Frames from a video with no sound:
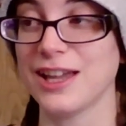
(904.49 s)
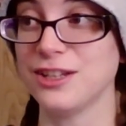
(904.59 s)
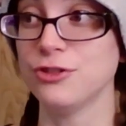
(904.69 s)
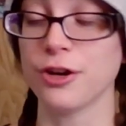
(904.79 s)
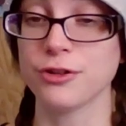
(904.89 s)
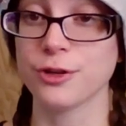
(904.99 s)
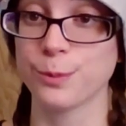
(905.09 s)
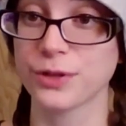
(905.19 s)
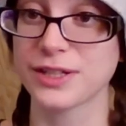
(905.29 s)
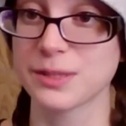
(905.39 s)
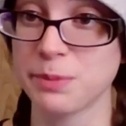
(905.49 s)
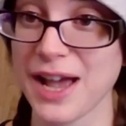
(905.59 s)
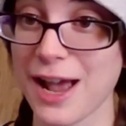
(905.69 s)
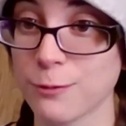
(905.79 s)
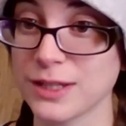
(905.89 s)
And you know your book is
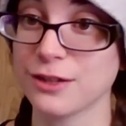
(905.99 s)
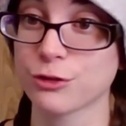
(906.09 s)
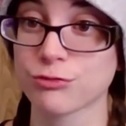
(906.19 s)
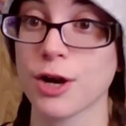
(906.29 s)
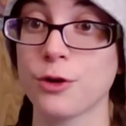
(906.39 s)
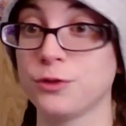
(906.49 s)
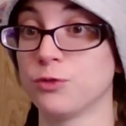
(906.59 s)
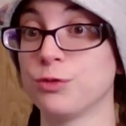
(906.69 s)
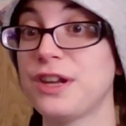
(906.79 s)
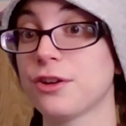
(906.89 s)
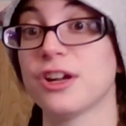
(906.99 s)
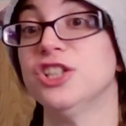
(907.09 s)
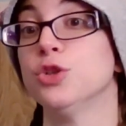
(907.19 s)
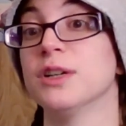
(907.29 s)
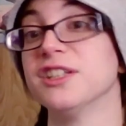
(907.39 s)
bad when you throw the reader
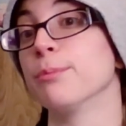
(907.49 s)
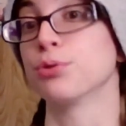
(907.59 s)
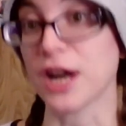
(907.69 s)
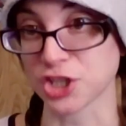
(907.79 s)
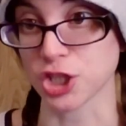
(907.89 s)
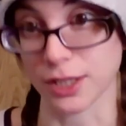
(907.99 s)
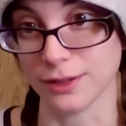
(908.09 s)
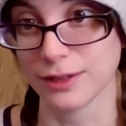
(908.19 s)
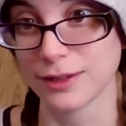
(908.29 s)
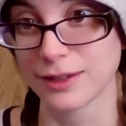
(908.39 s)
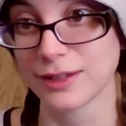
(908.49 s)
into a depression.